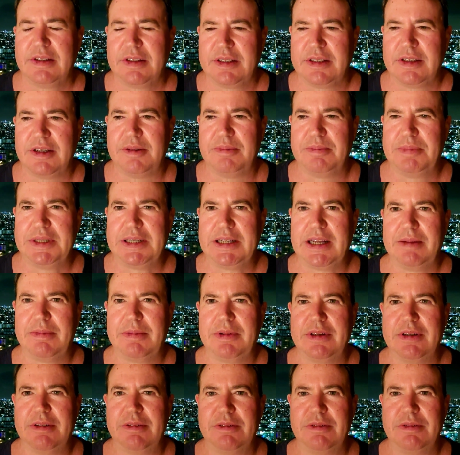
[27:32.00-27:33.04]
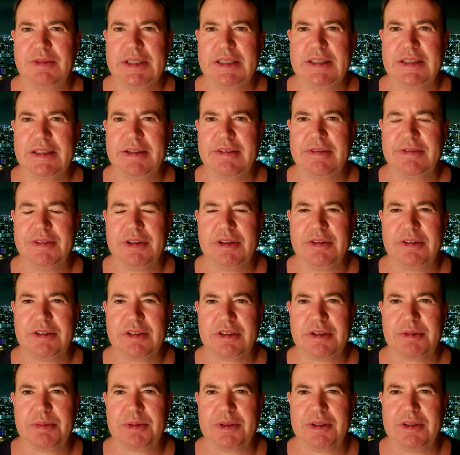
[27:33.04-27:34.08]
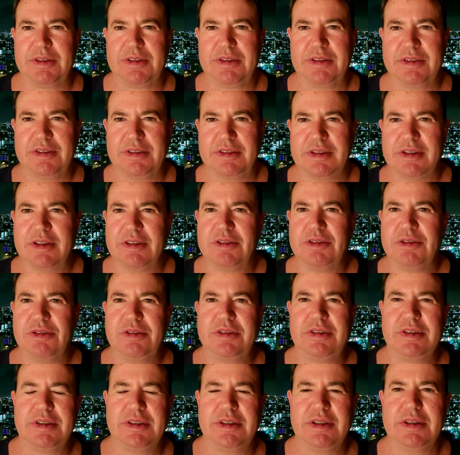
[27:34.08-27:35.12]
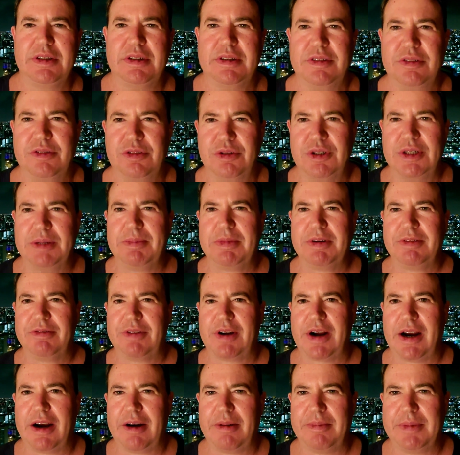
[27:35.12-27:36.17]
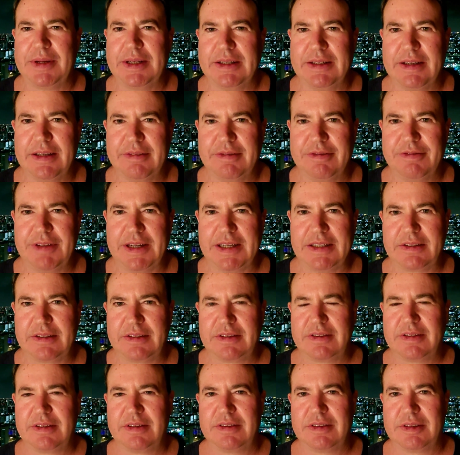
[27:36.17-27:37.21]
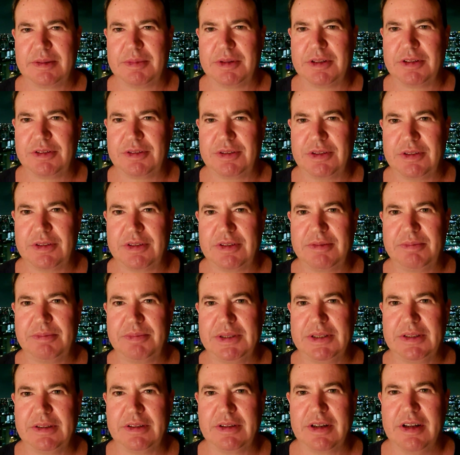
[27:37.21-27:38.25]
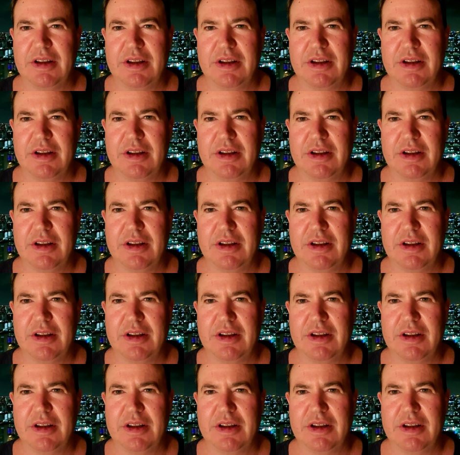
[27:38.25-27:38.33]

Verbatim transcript: you know being able to relive those experiences in a lucid dream environment and face some of those fears have been